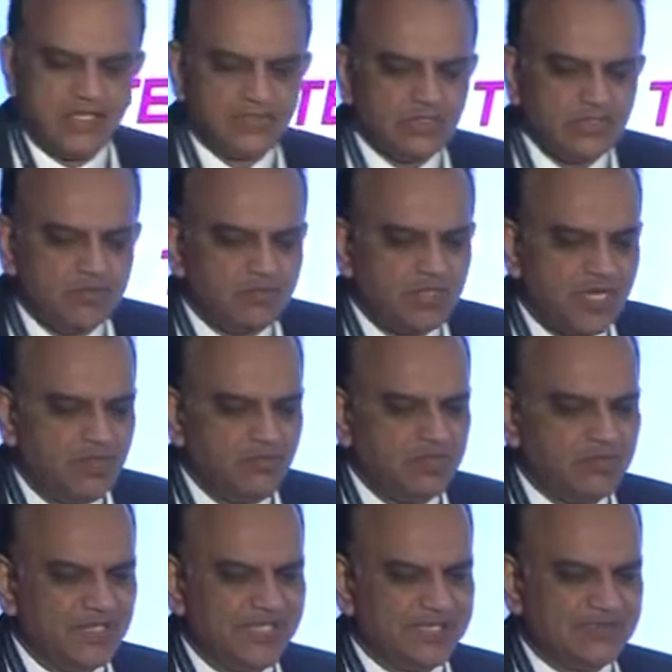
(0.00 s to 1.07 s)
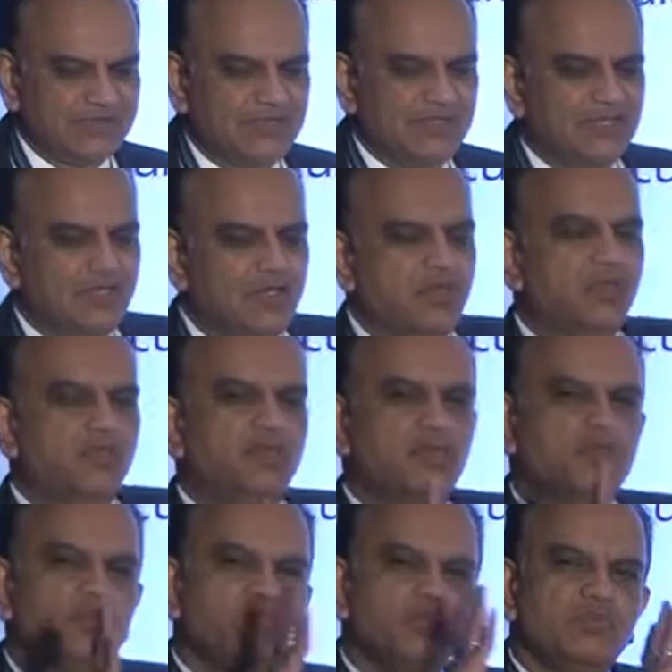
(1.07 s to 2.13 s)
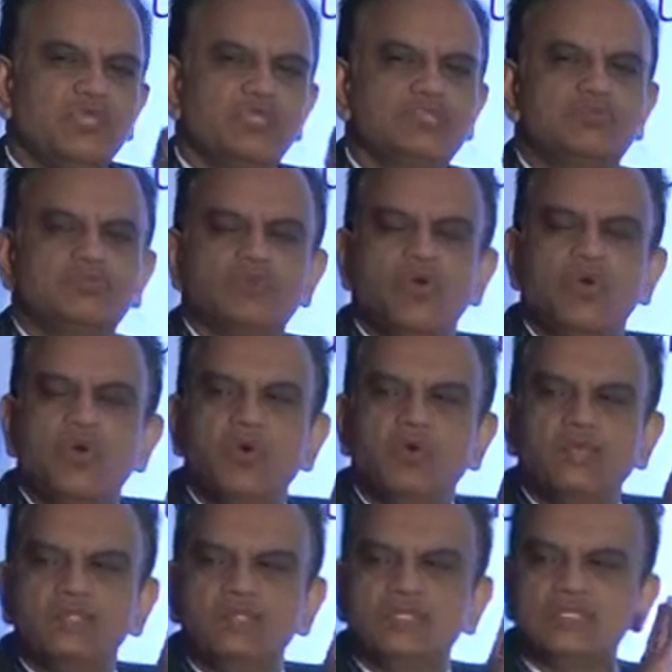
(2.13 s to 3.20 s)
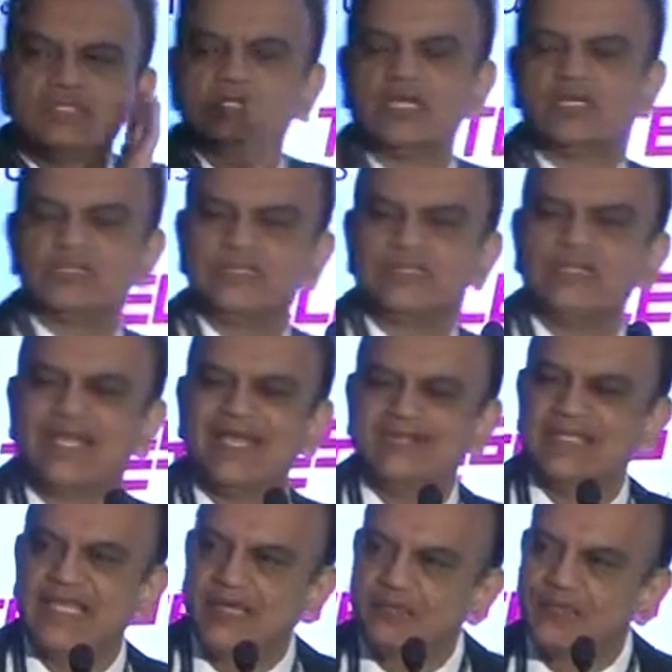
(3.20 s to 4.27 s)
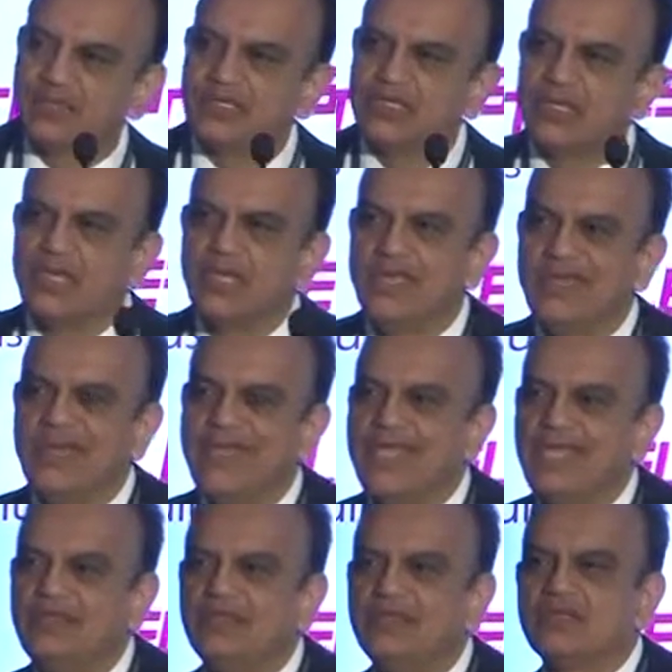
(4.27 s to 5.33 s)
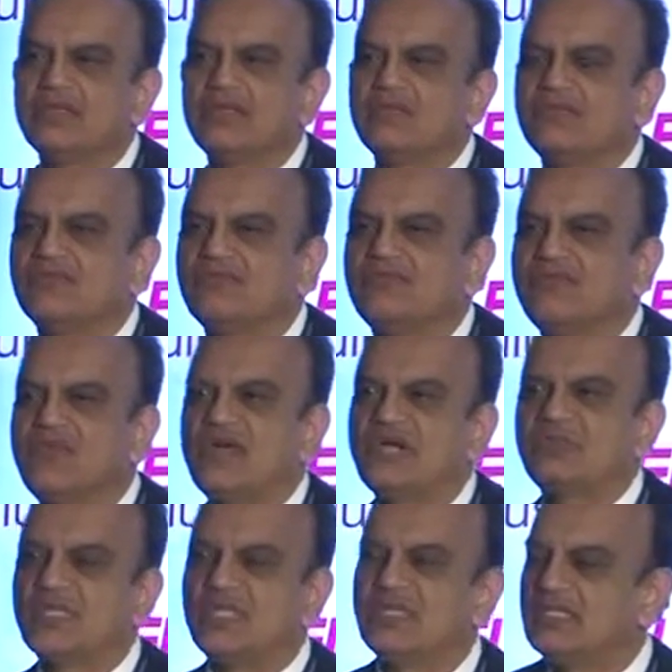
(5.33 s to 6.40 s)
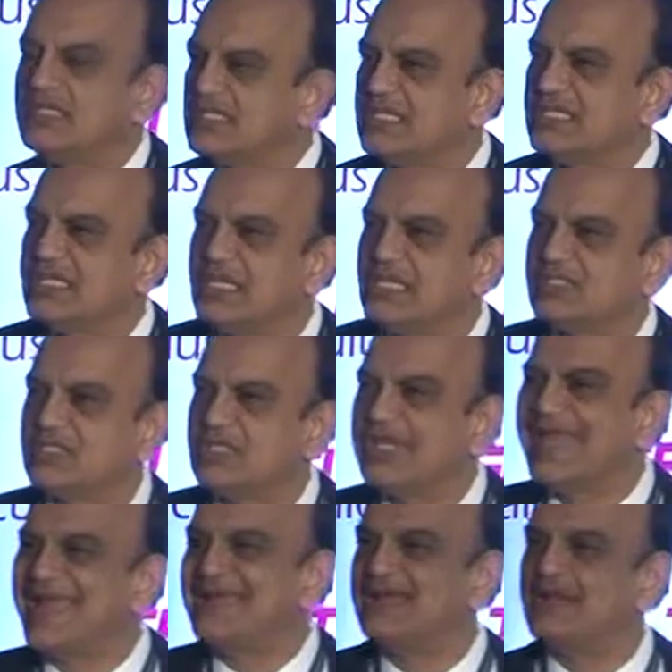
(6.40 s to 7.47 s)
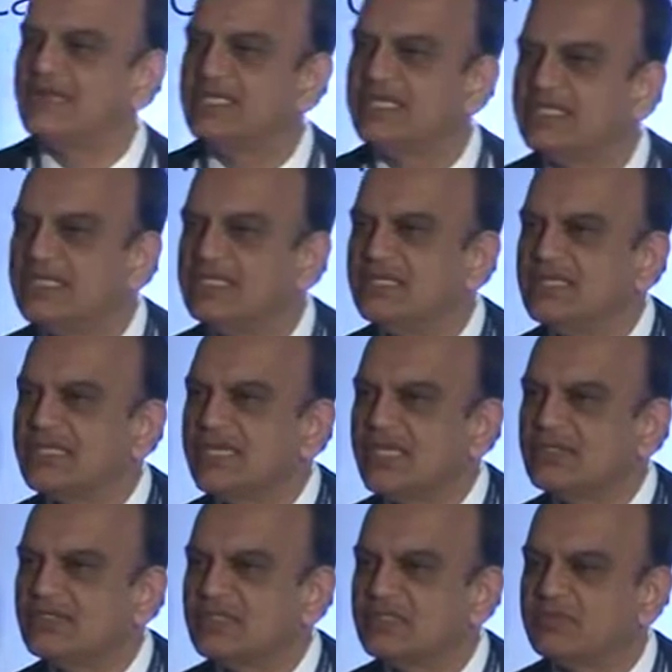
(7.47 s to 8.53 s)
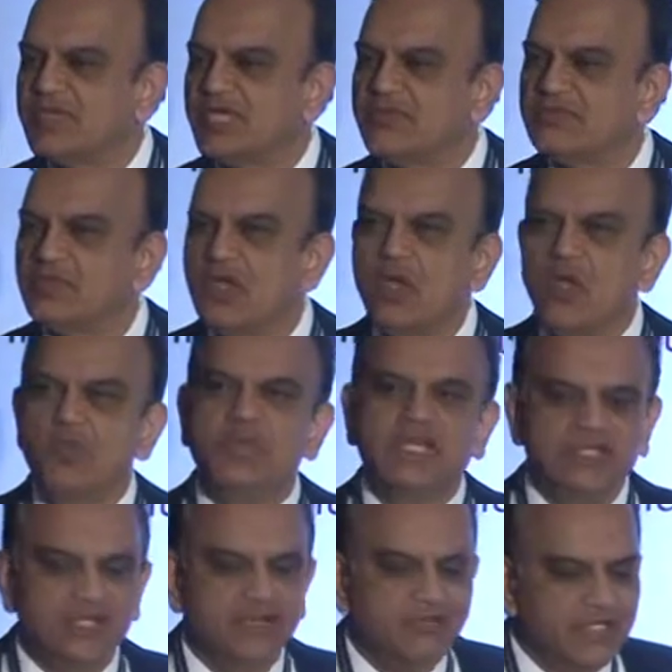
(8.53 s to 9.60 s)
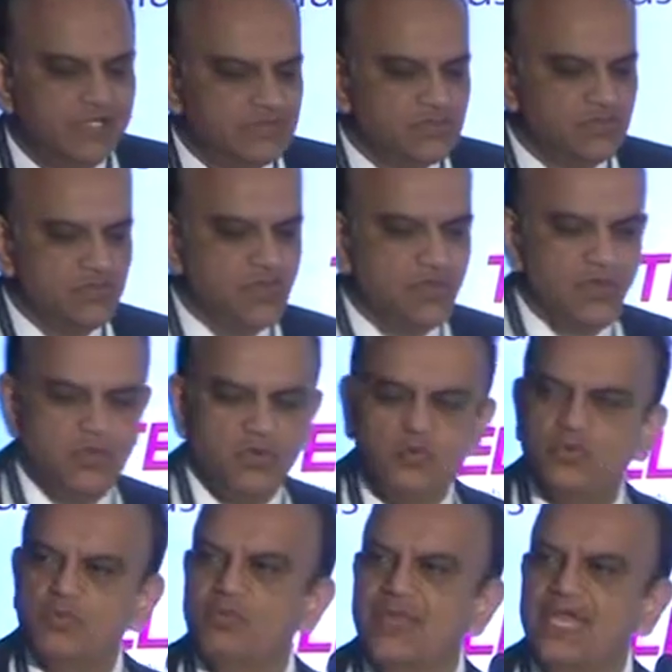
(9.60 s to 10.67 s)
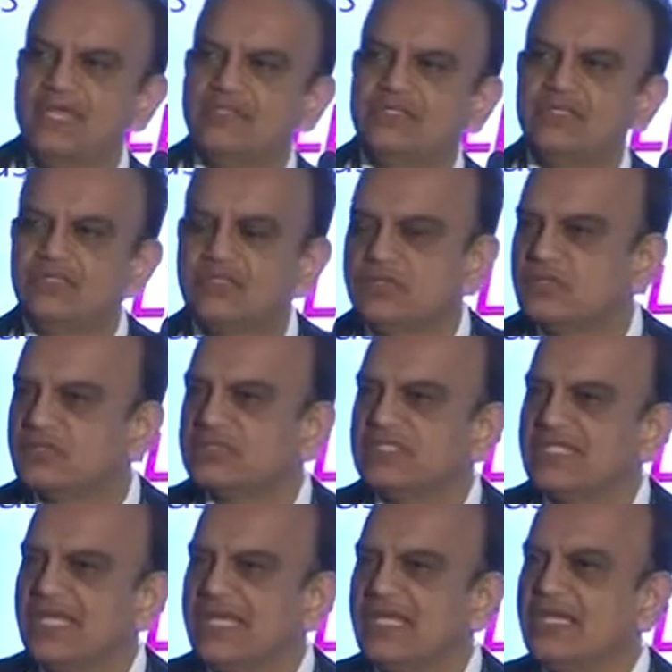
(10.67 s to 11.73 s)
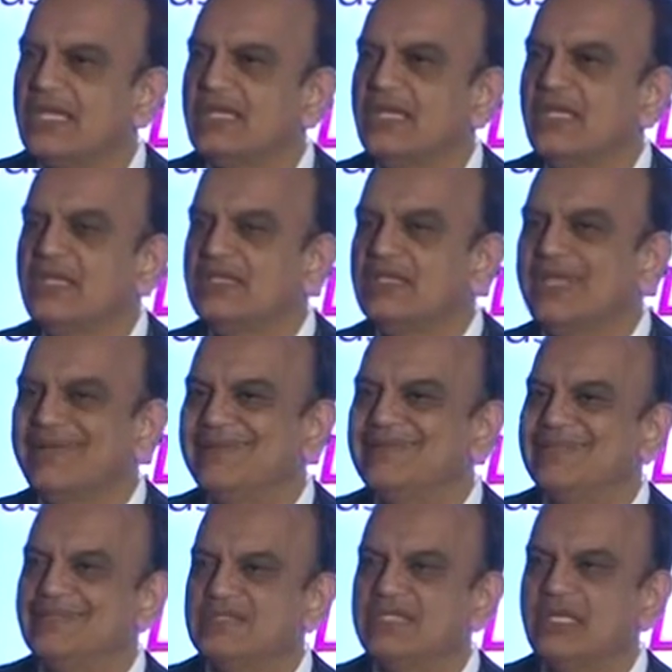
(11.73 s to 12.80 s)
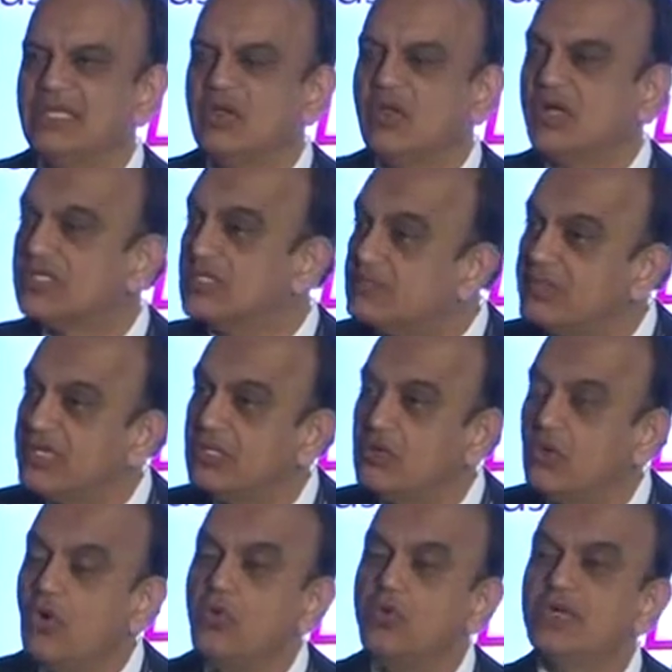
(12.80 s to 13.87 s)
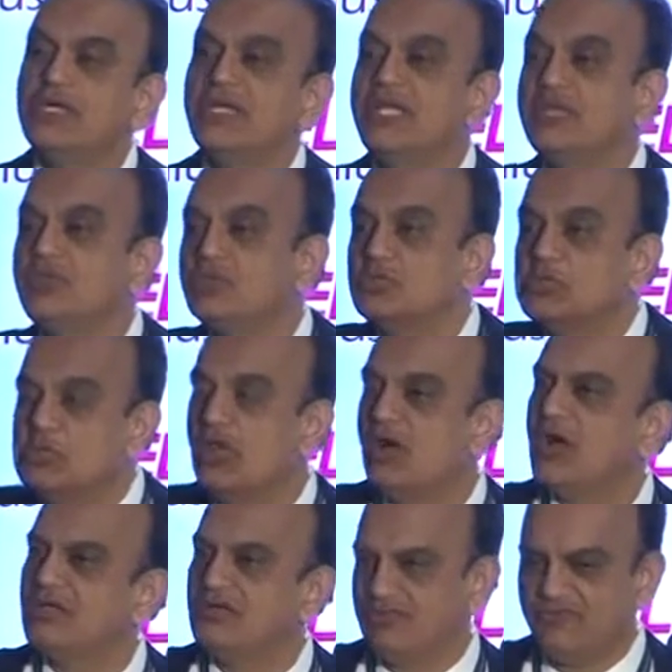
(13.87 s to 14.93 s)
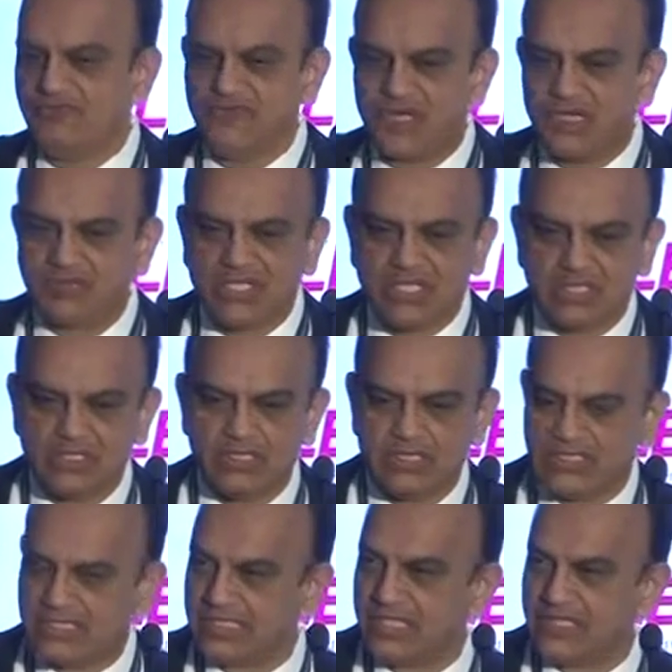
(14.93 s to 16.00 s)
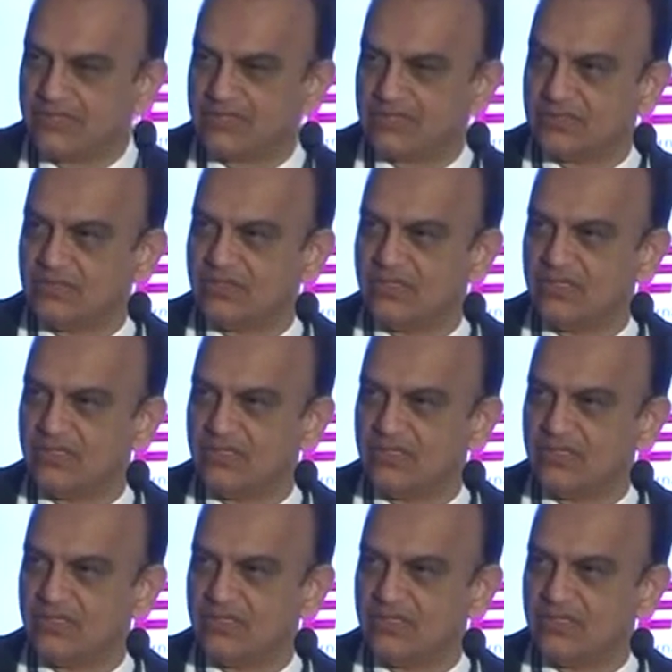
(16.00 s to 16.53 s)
So the problem is, this whole discussion has happened in the pharma litigation and a related litigation space. But there is no basis to say that this cannot spill over into non-pharma litigation.